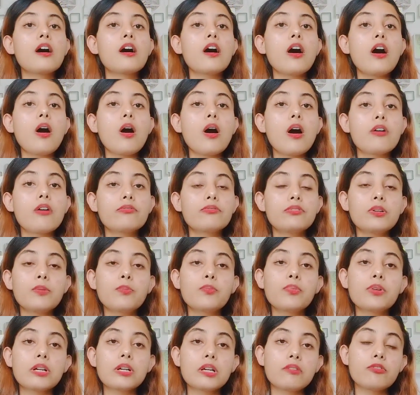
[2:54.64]
of the
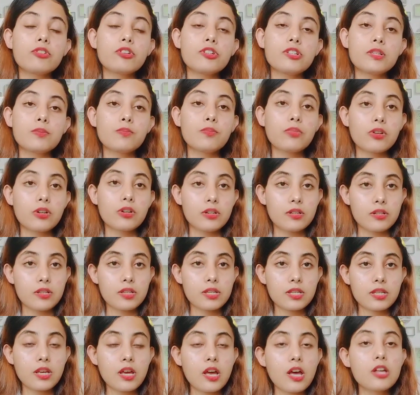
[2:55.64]
previous
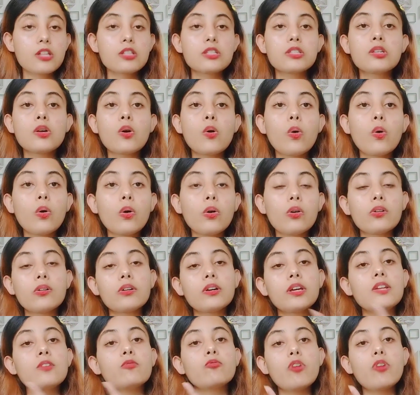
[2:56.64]
births. So
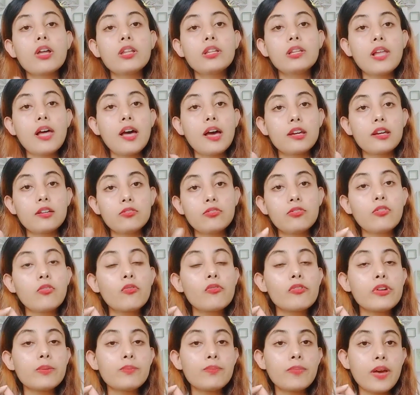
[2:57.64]
in one life
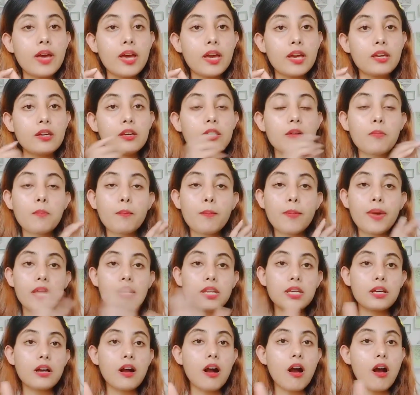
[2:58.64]
we pay
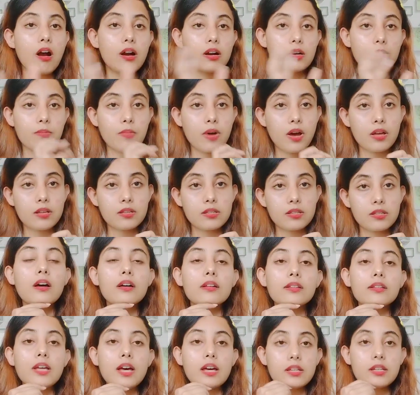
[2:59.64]
many karmas.
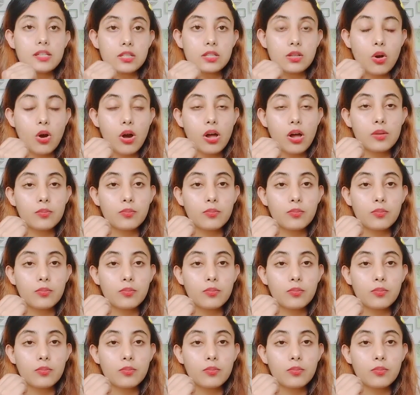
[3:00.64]
That is called